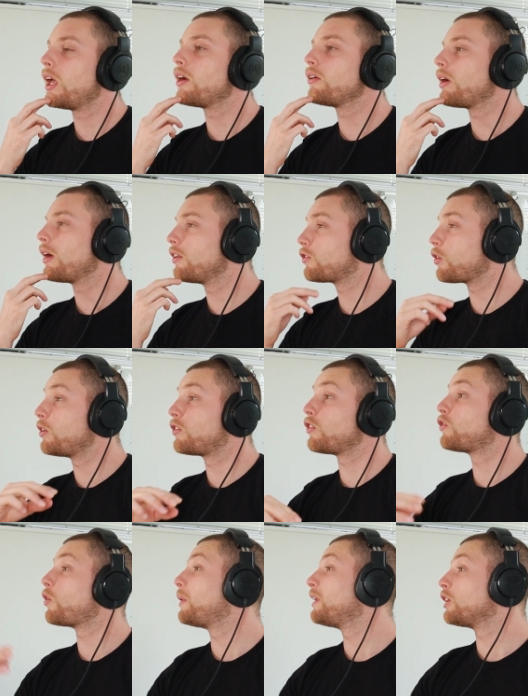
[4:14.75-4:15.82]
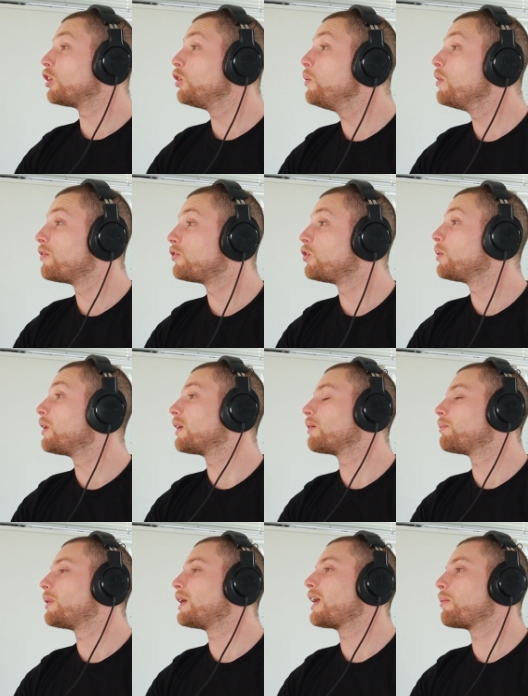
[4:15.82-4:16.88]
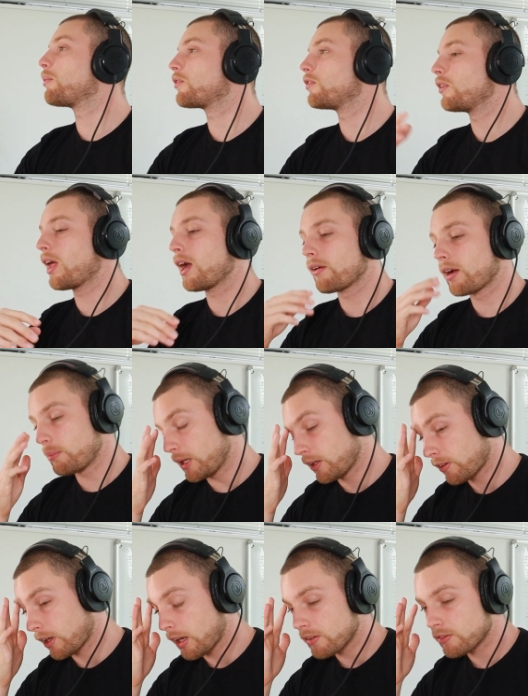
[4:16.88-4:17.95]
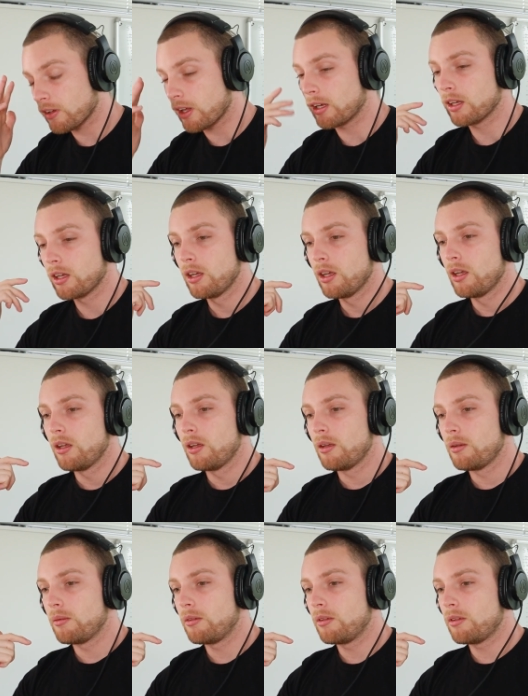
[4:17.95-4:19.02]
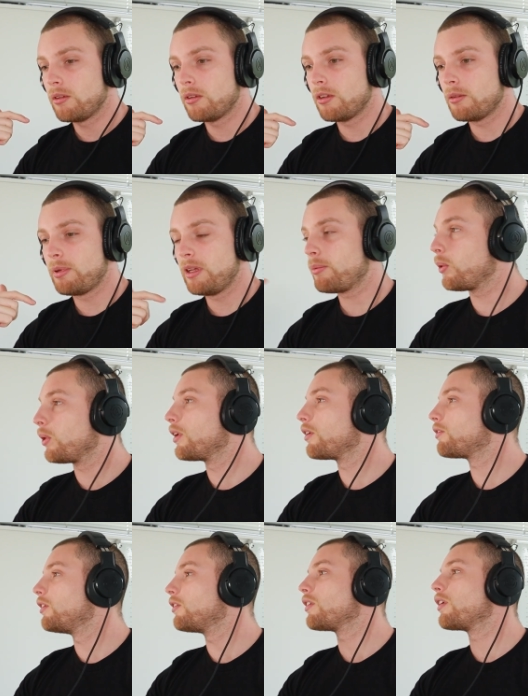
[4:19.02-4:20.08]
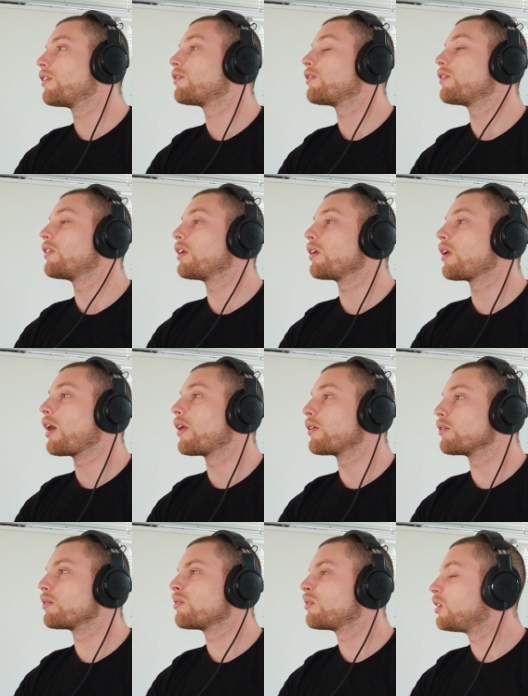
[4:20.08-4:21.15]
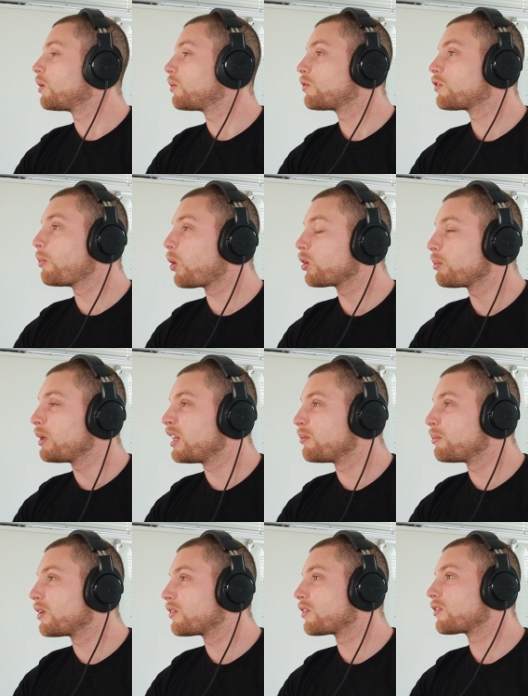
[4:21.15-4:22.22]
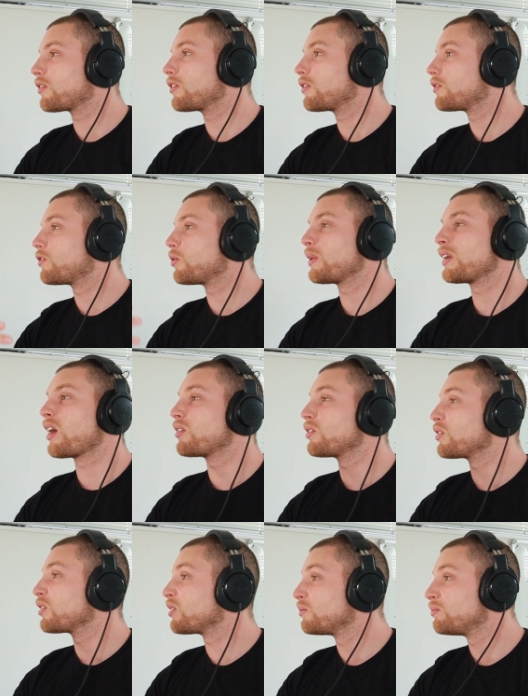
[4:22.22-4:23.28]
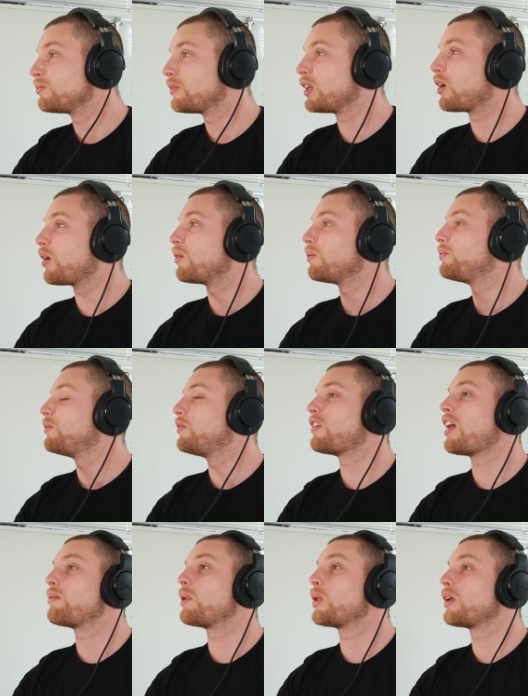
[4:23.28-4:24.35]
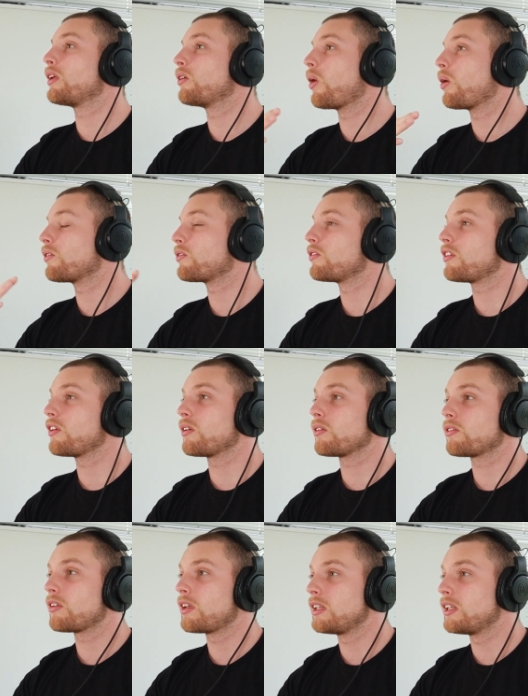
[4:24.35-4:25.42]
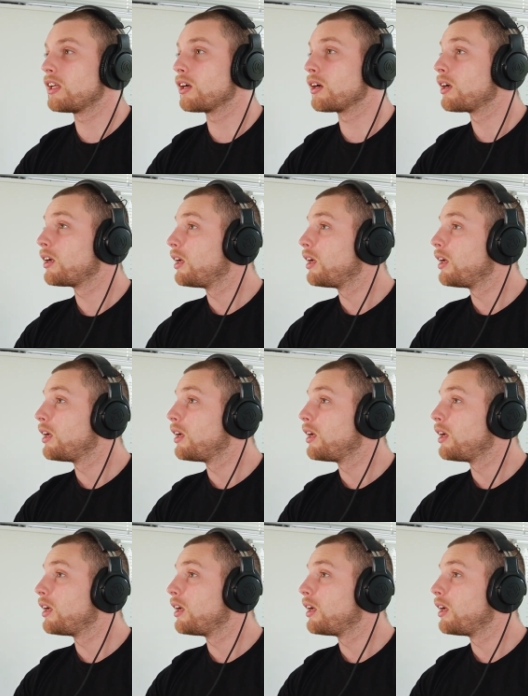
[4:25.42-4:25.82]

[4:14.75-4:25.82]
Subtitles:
right. So in lieu of being able to do that, right? Because I guess like people who are listening to this, they're either, you know, small to medium businesses doing under, you know, $10 million in sales a year.